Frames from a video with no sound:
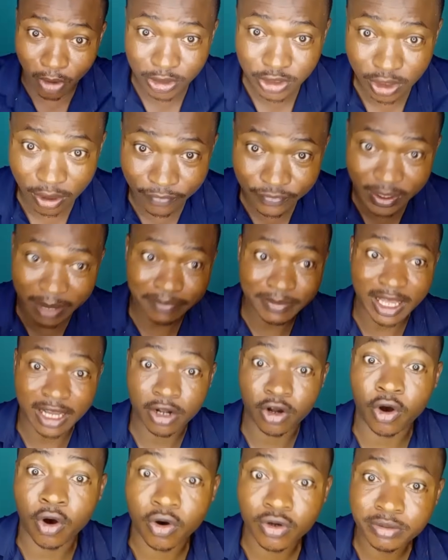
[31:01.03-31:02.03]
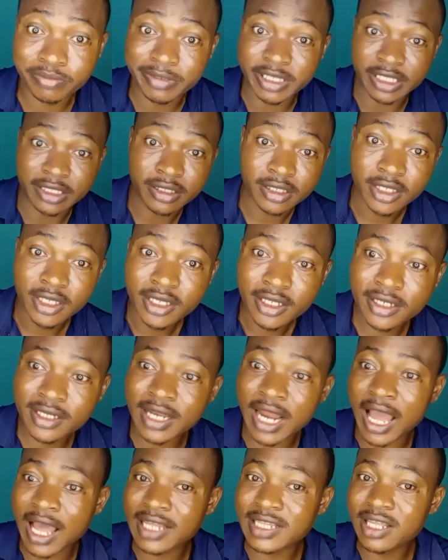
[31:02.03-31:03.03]
most of them that called me.
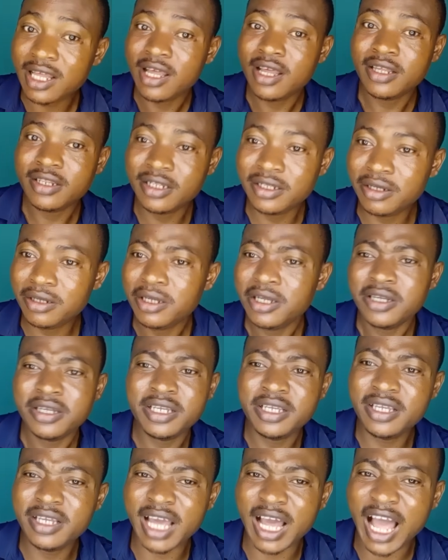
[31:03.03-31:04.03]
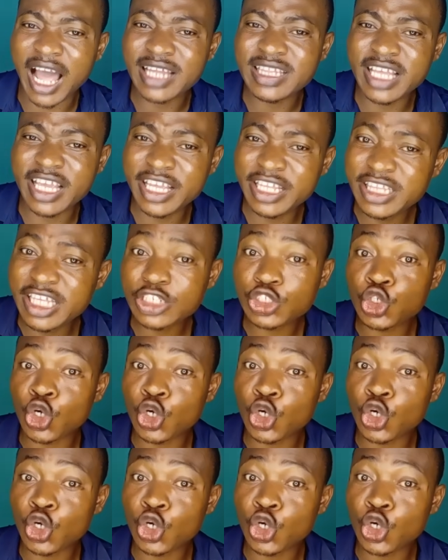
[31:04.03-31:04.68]
The